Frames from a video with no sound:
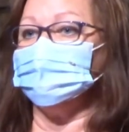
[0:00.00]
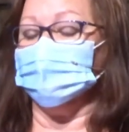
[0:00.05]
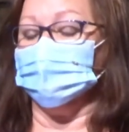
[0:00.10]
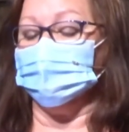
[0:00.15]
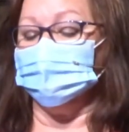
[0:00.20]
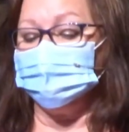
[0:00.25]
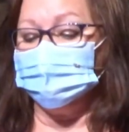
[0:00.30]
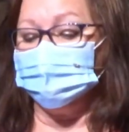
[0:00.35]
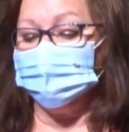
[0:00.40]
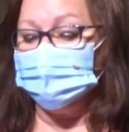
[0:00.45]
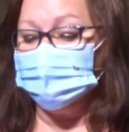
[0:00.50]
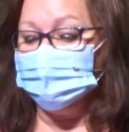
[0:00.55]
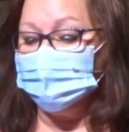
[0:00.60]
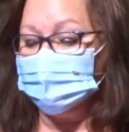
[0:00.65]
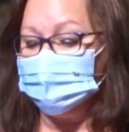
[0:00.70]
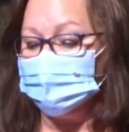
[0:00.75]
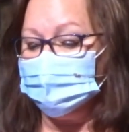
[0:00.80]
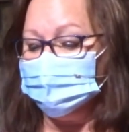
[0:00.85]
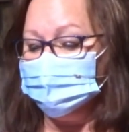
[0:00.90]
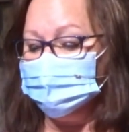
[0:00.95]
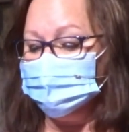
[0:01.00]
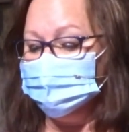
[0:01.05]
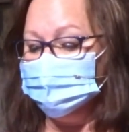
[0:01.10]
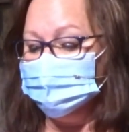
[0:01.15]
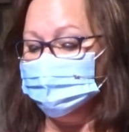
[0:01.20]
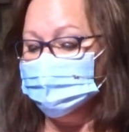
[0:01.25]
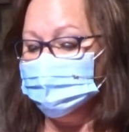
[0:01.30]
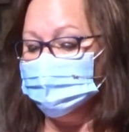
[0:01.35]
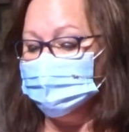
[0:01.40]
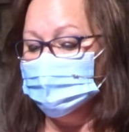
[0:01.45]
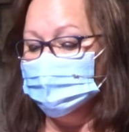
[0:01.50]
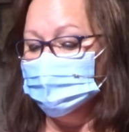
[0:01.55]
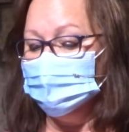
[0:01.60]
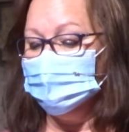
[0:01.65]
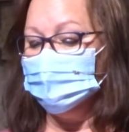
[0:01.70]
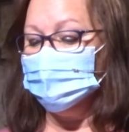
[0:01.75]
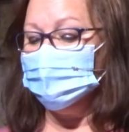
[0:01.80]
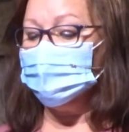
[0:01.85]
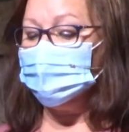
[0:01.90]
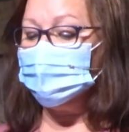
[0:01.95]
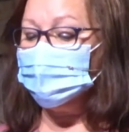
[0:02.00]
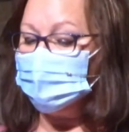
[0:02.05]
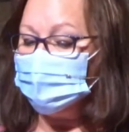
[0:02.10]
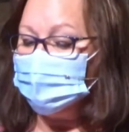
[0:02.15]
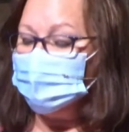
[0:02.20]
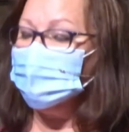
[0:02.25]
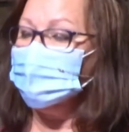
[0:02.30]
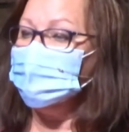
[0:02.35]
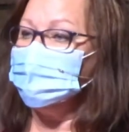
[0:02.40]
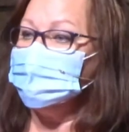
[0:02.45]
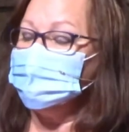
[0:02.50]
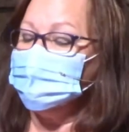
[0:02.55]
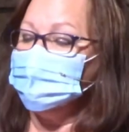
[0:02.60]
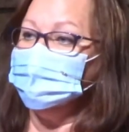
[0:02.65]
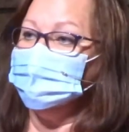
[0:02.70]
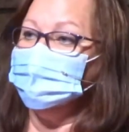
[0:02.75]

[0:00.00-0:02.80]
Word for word: responsibility. And God is